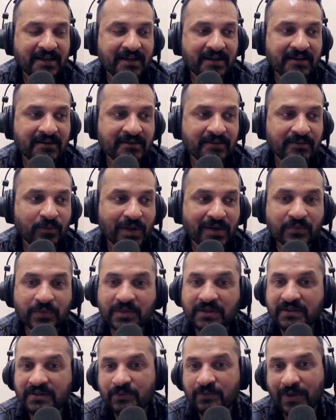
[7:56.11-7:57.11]

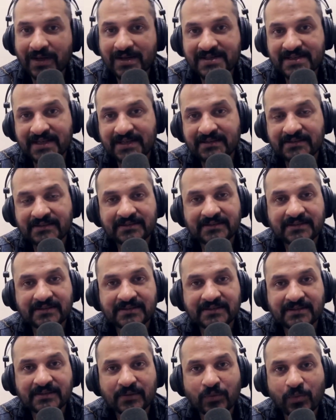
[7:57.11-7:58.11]
word, one
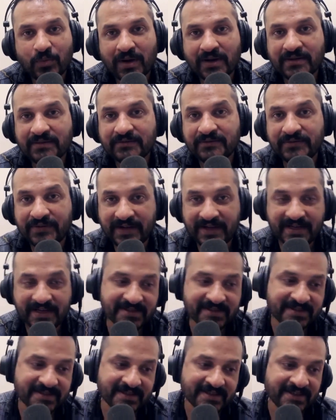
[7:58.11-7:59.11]
sentence, one
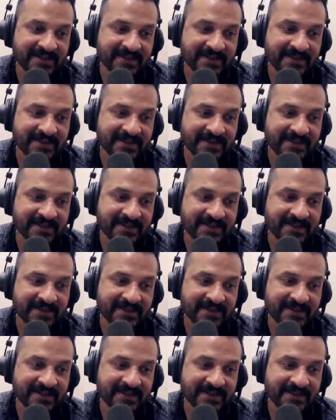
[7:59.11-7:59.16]
phrase